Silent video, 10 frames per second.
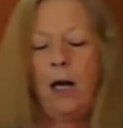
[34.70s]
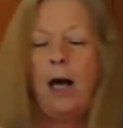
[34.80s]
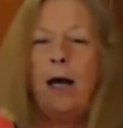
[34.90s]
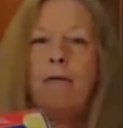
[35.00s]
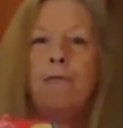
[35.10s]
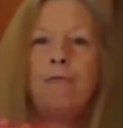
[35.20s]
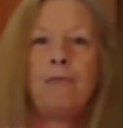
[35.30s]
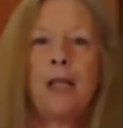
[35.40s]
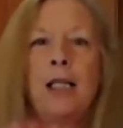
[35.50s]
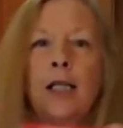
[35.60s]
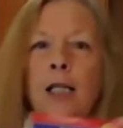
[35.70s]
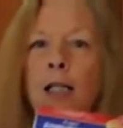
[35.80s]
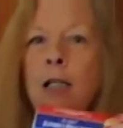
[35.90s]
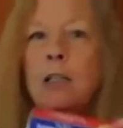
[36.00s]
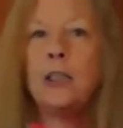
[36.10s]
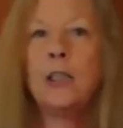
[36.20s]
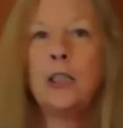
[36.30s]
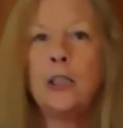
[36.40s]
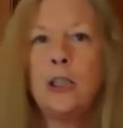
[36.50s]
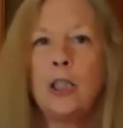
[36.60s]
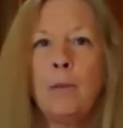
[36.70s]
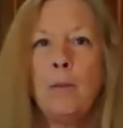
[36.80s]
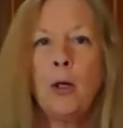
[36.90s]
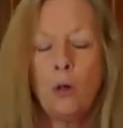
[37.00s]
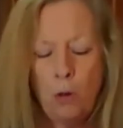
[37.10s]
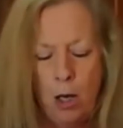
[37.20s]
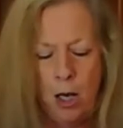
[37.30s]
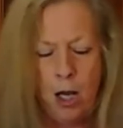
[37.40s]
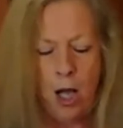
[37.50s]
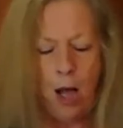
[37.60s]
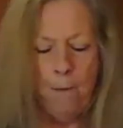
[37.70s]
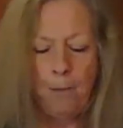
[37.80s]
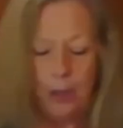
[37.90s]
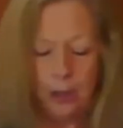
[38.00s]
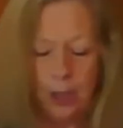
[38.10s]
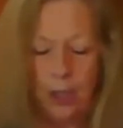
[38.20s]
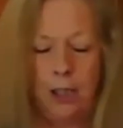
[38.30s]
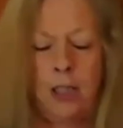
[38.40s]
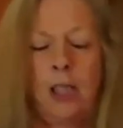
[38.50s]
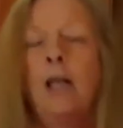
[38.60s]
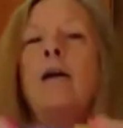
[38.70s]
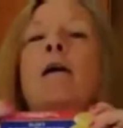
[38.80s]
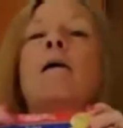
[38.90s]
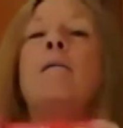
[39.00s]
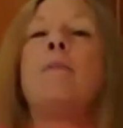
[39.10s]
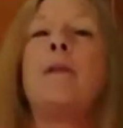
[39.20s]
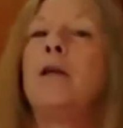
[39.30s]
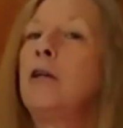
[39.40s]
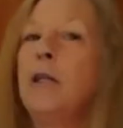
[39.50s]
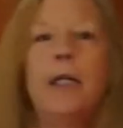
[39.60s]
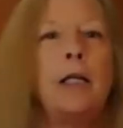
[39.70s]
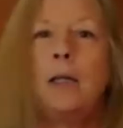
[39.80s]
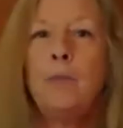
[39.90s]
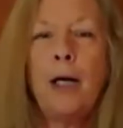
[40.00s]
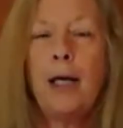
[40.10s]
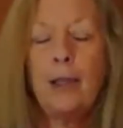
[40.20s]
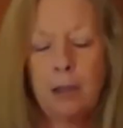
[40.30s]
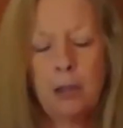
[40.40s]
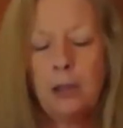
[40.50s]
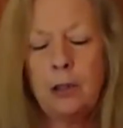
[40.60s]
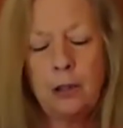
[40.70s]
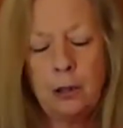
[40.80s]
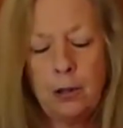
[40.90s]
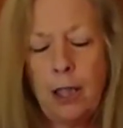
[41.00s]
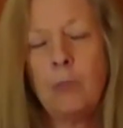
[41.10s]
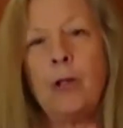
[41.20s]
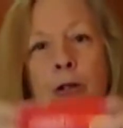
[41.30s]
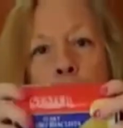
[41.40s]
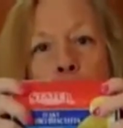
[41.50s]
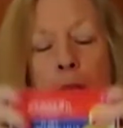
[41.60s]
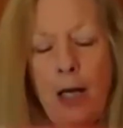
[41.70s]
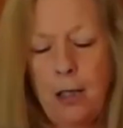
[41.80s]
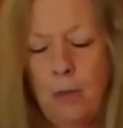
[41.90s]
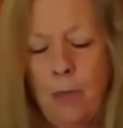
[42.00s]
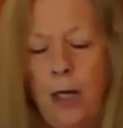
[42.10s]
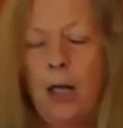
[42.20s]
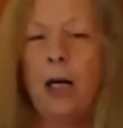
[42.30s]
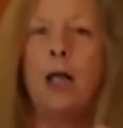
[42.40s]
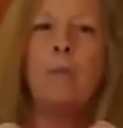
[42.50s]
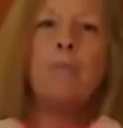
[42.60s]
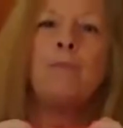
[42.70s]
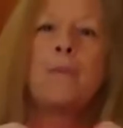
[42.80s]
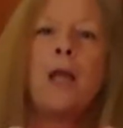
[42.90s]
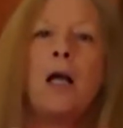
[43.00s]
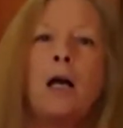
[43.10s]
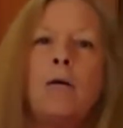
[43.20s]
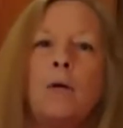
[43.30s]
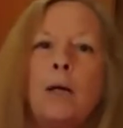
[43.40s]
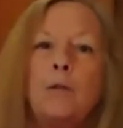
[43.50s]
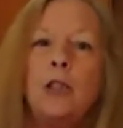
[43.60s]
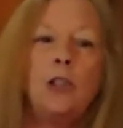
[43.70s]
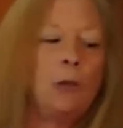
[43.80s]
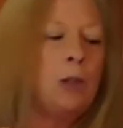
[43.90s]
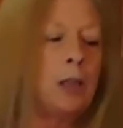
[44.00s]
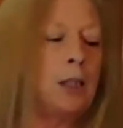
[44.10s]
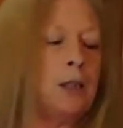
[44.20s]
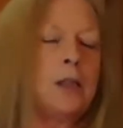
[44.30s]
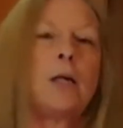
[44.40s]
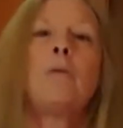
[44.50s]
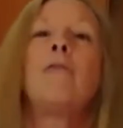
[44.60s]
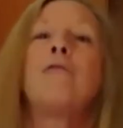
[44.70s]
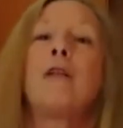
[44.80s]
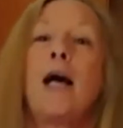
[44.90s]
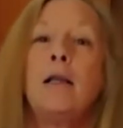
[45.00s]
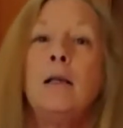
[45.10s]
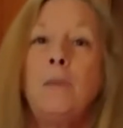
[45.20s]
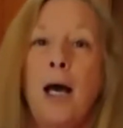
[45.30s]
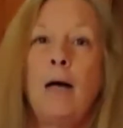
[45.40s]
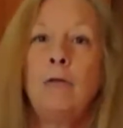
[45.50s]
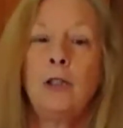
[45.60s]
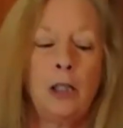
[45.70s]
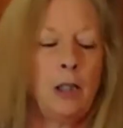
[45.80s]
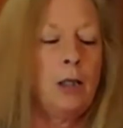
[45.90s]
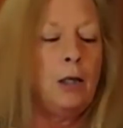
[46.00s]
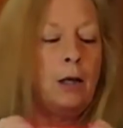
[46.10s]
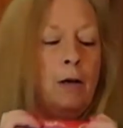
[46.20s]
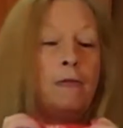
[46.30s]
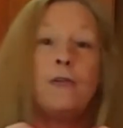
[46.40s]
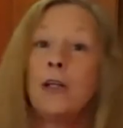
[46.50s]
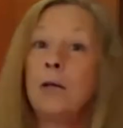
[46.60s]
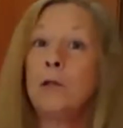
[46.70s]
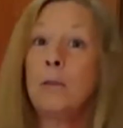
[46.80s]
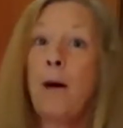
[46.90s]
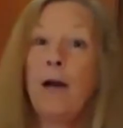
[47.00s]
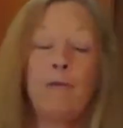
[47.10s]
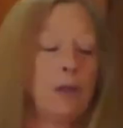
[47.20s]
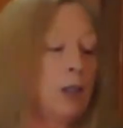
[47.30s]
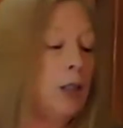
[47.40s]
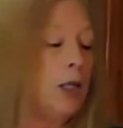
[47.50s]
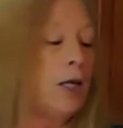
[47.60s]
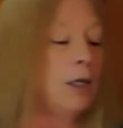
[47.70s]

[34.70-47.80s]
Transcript: I have flaky jumbo biscuits. You can get any brand. This is Stater Brothers brand, but what I'm going to do with these is I'm going to flatten them out, fill it with the pie filling, and